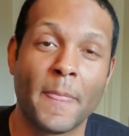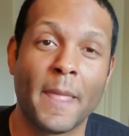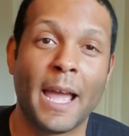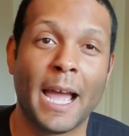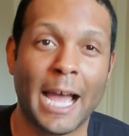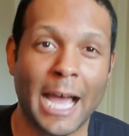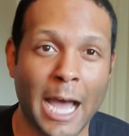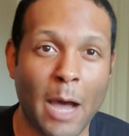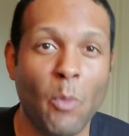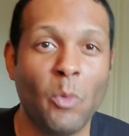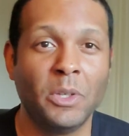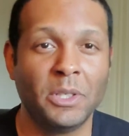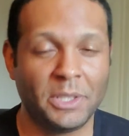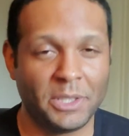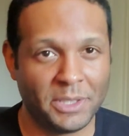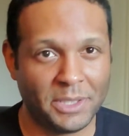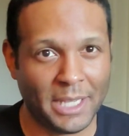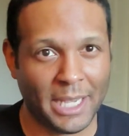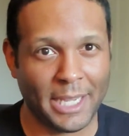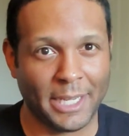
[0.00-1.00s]
I would
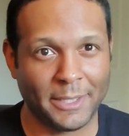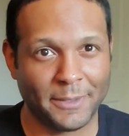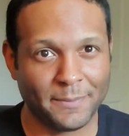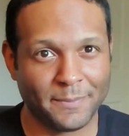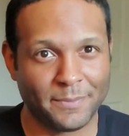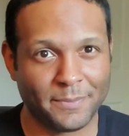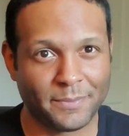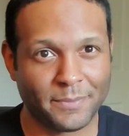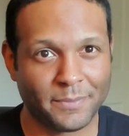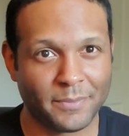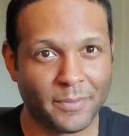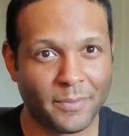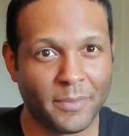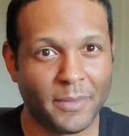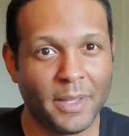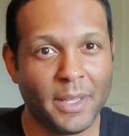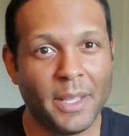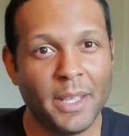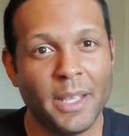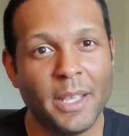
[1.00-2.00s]
say,
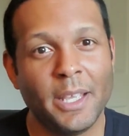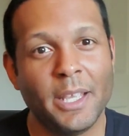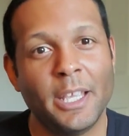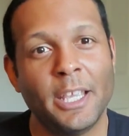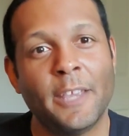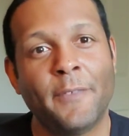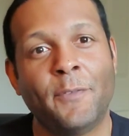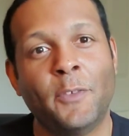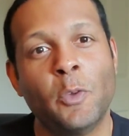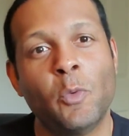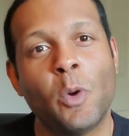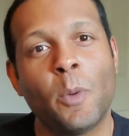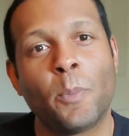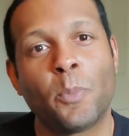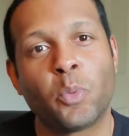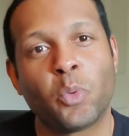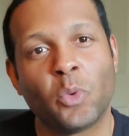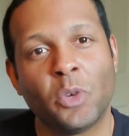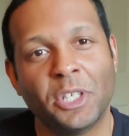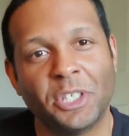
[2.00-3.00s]
if you
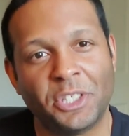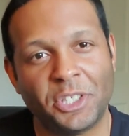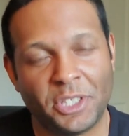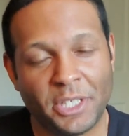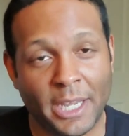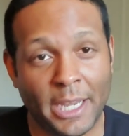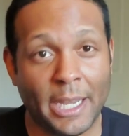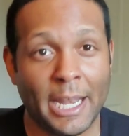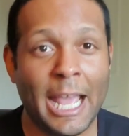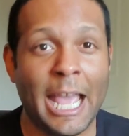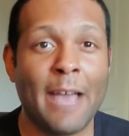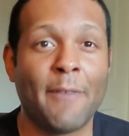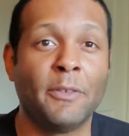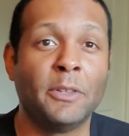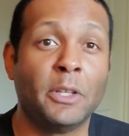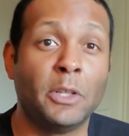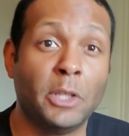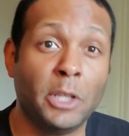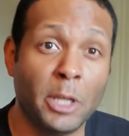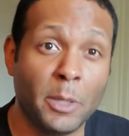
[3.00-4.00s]
appreciate having
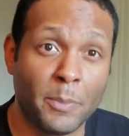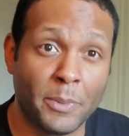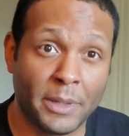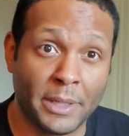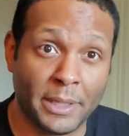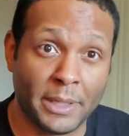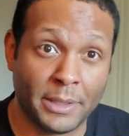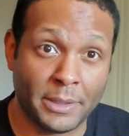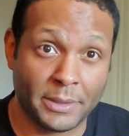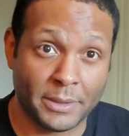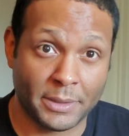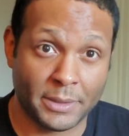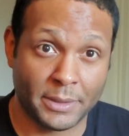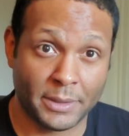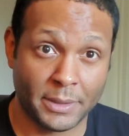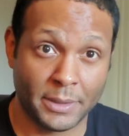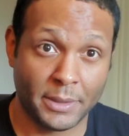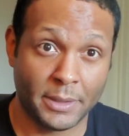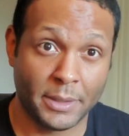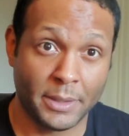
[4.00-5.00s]
the liberties
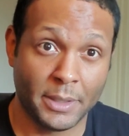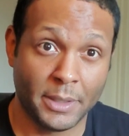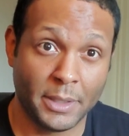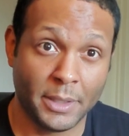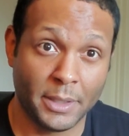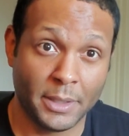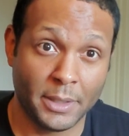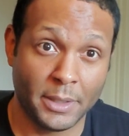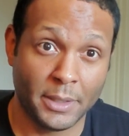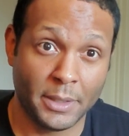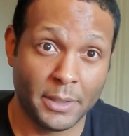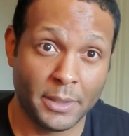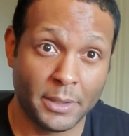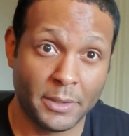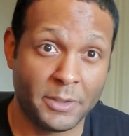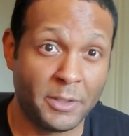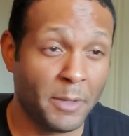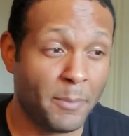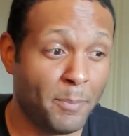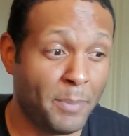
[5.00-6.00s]

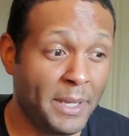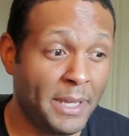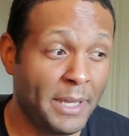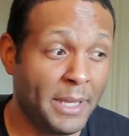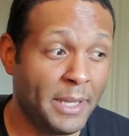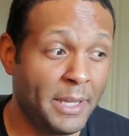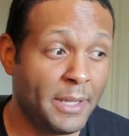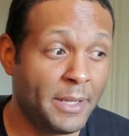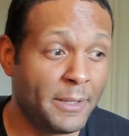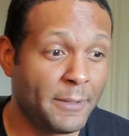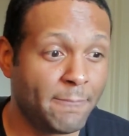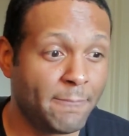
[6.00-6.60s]
to be